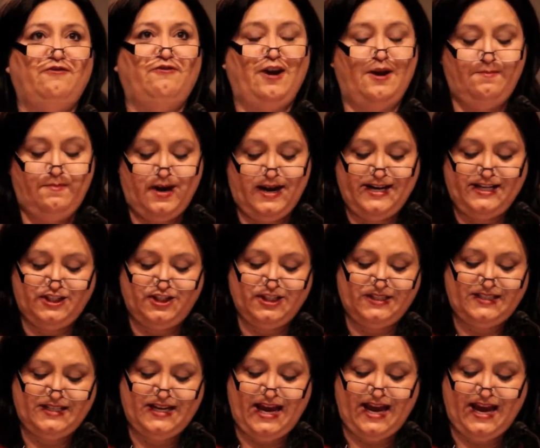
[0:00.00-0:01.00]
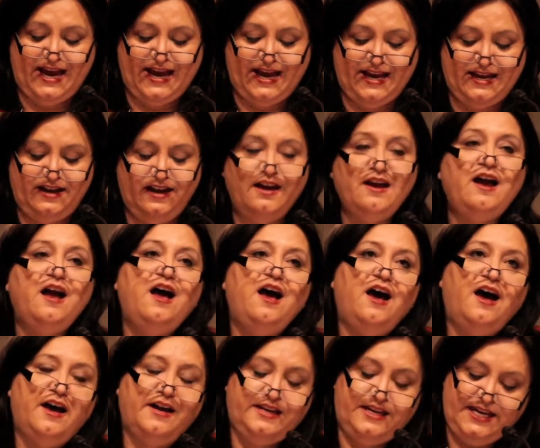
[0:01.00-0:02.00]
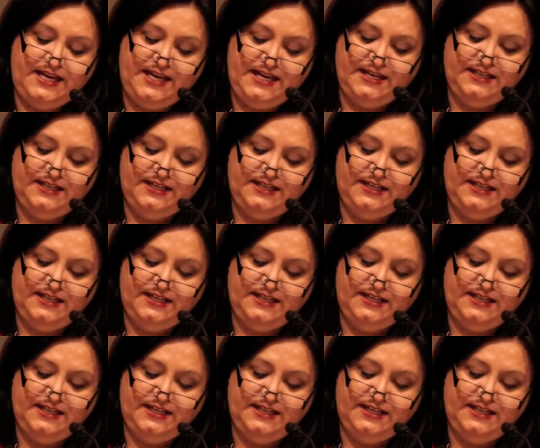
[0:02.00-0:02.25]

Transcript: if I might just add, a